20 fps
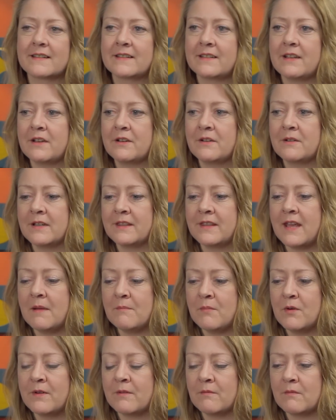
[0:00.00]
So at
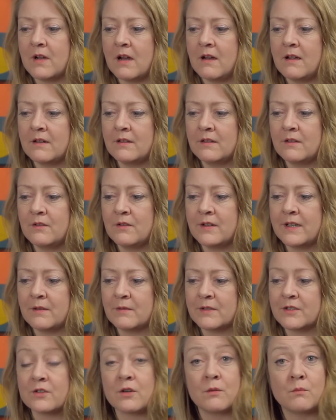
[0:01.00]
that point, our
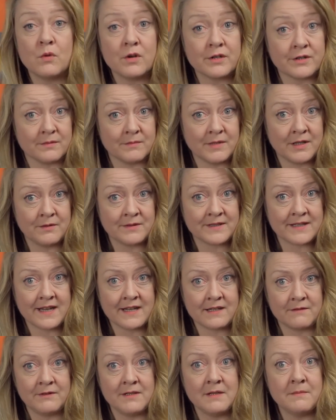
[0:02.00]
lawyer was John Wadham. He was the
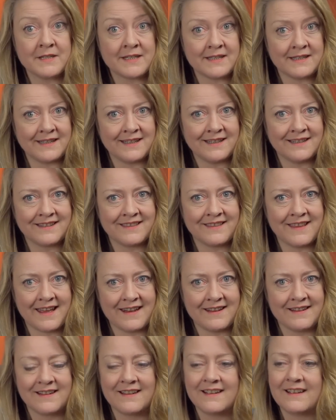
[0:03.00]
head of Liberty
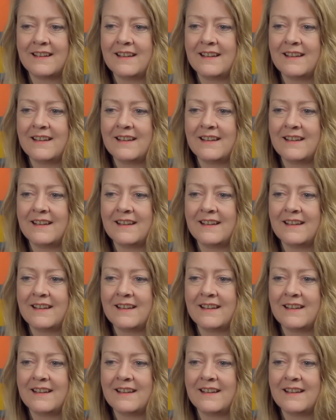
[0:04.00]
then.